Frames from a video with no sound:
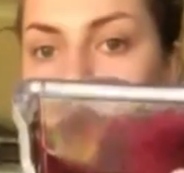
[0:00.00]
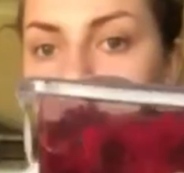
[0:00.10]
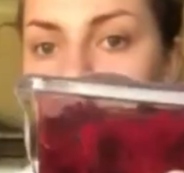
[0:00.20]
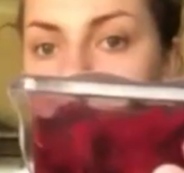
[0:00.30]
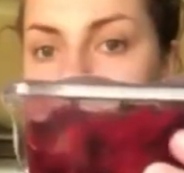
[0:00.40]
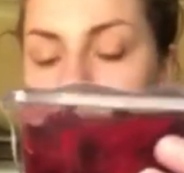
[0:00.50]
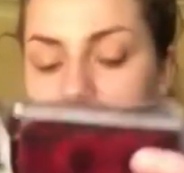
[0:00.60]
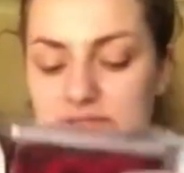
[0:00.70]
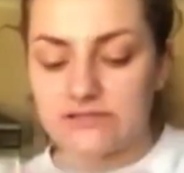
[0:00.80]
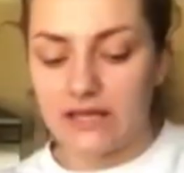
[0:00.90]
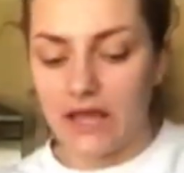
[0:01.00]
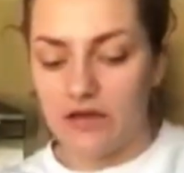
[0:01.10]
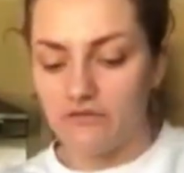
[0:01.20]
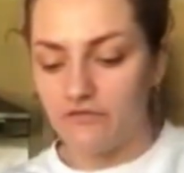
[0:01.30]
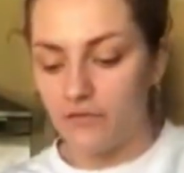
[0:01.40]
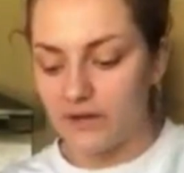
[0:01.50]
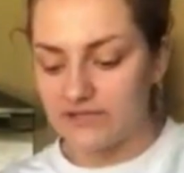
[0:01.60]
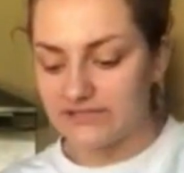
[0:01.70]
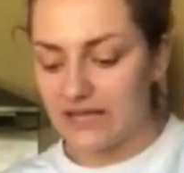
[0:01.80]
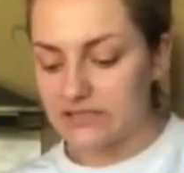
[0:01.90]
like that. That's again for my
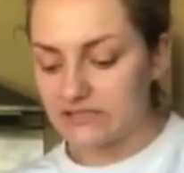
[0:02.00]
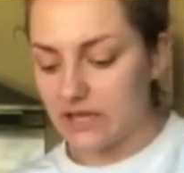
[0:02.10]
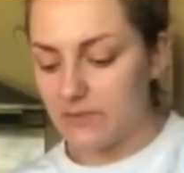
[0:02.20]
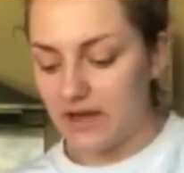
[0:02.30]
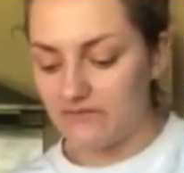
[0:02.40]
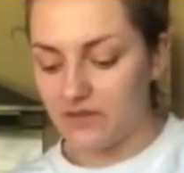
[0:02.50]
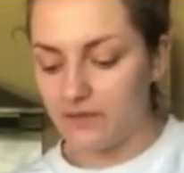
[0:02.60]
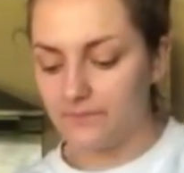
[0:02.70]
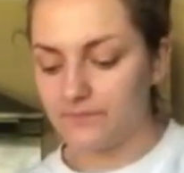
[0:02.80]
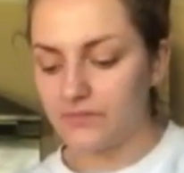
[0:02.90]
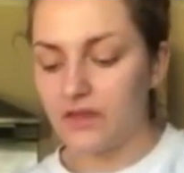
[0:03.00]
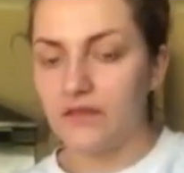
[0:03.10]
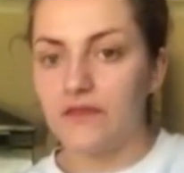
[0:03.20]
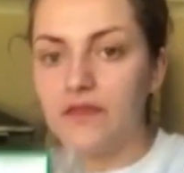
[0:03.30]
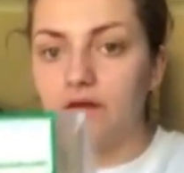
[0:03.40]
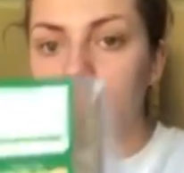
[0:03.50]
salads that I'm having. Then I